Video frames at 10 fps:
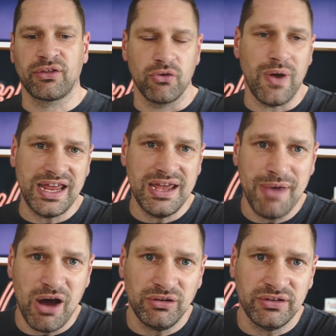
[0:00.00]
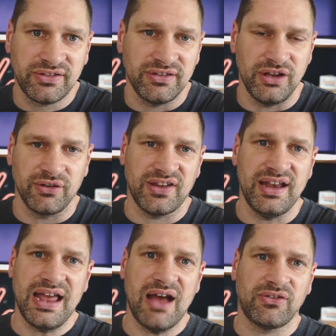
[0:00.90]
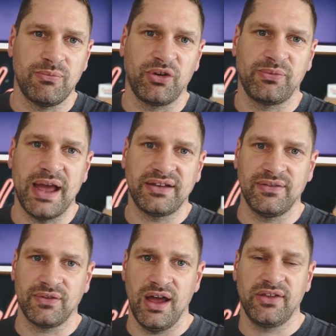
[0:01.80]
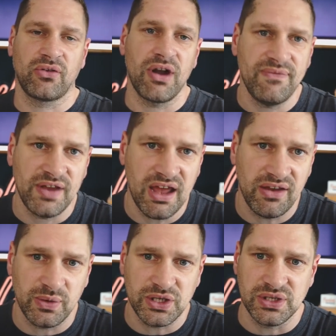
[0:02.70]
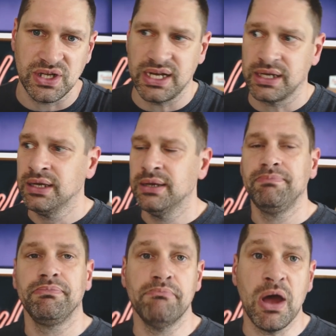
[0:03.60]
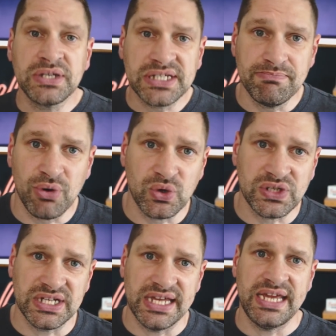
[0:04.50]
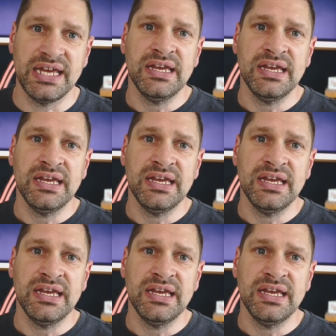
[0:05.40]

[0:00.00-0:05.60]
through any emails that you're sending out to prospective clients, through any videos which you're doing. Most importantly,